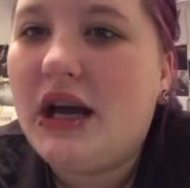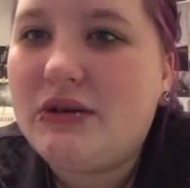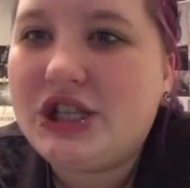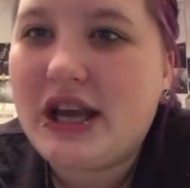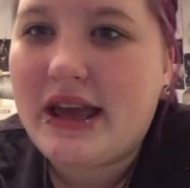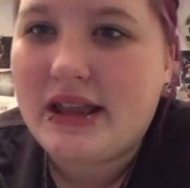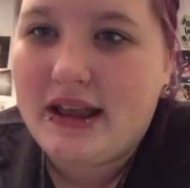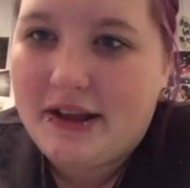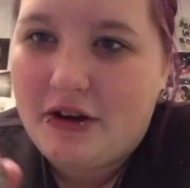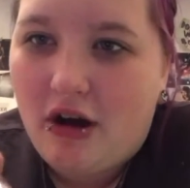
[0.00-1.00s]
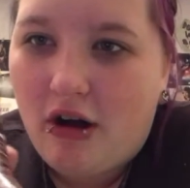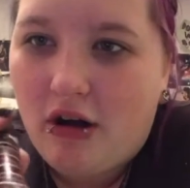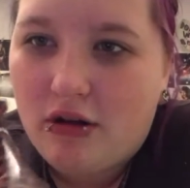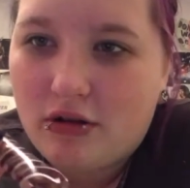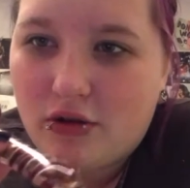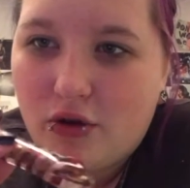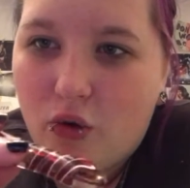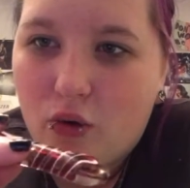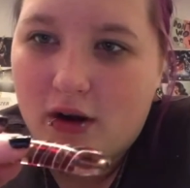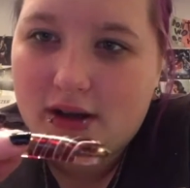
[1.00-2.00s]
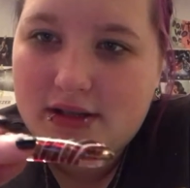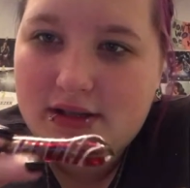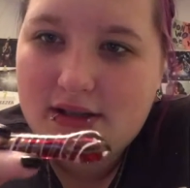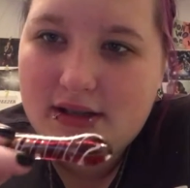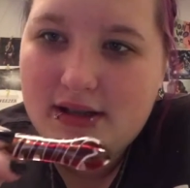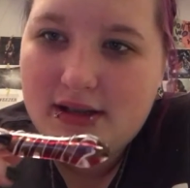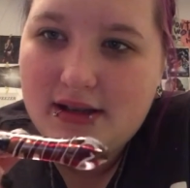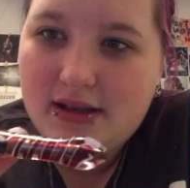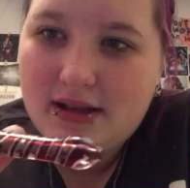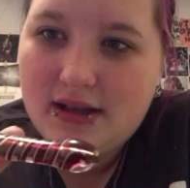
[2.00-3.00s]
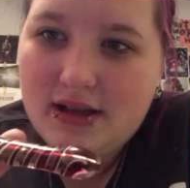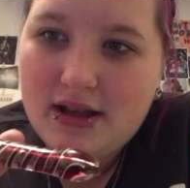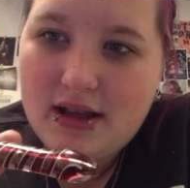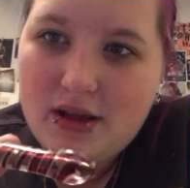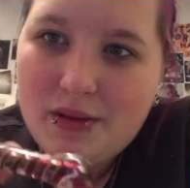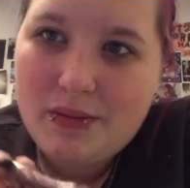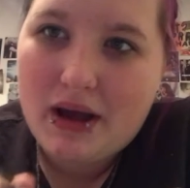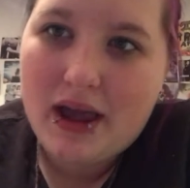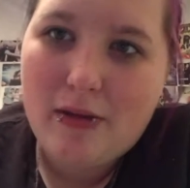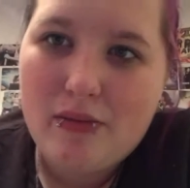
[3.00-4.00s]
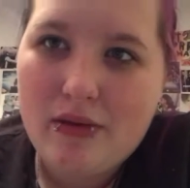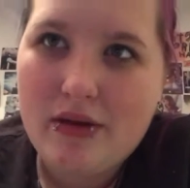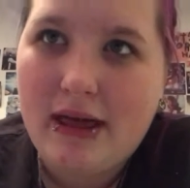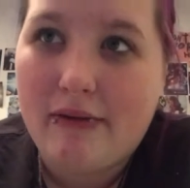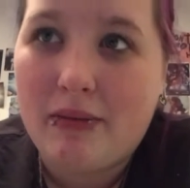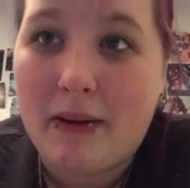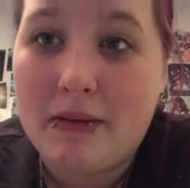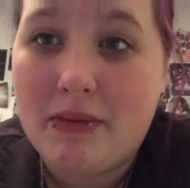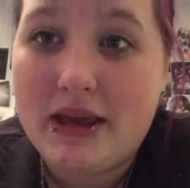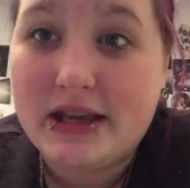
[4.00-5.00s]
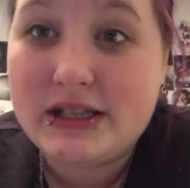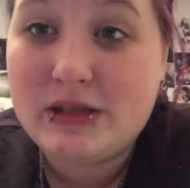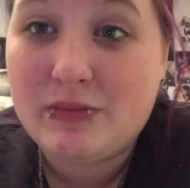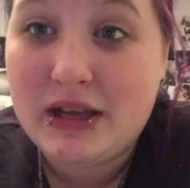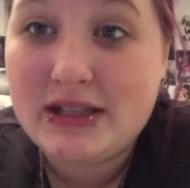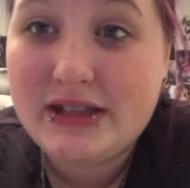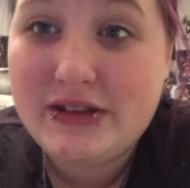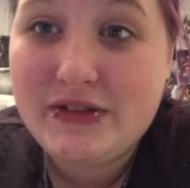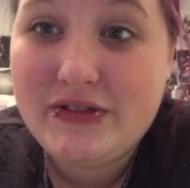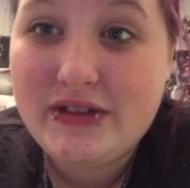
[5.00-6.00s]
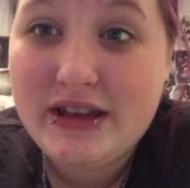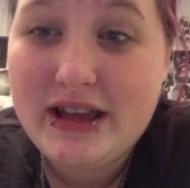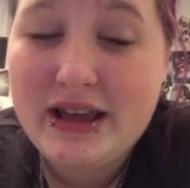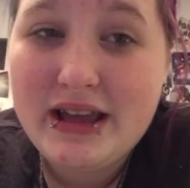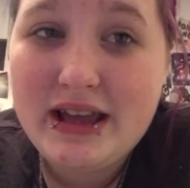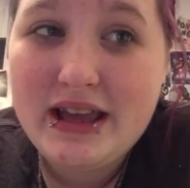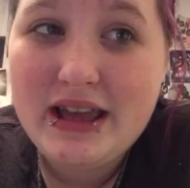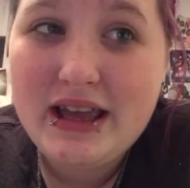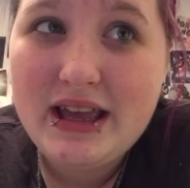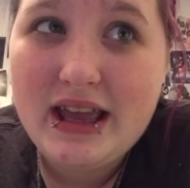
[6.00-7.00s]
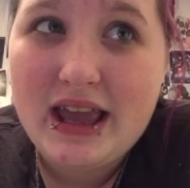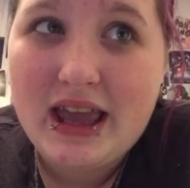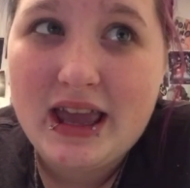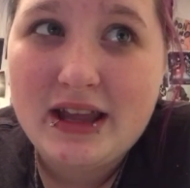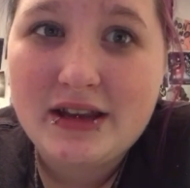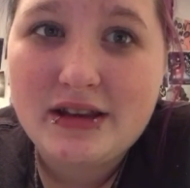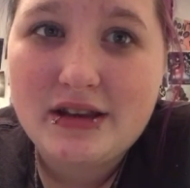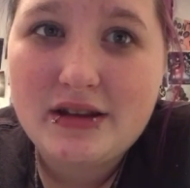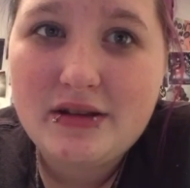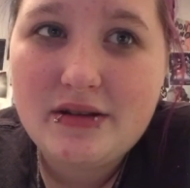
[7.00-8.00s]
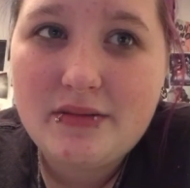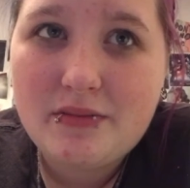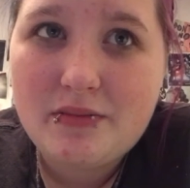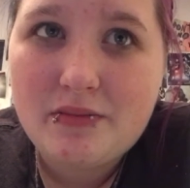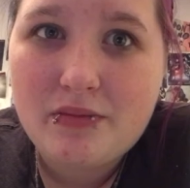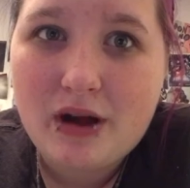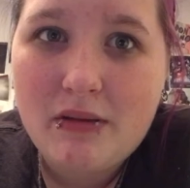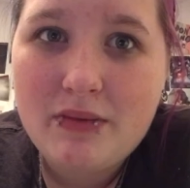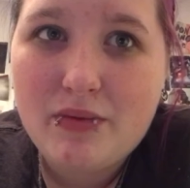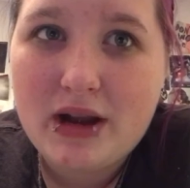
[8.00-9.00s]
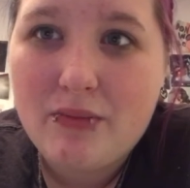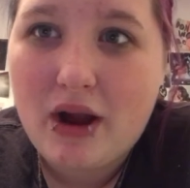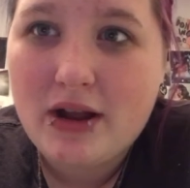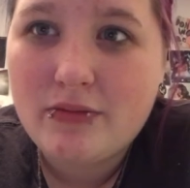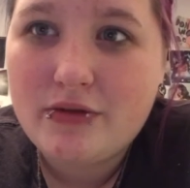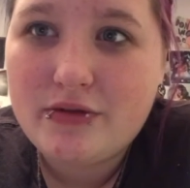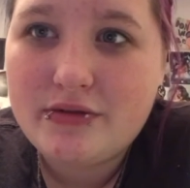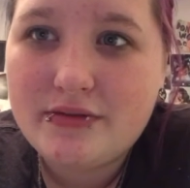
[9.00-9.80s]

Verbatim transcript: I wish I could get like an all quartz pipe. That would probably be expensive and probably pretty breakable.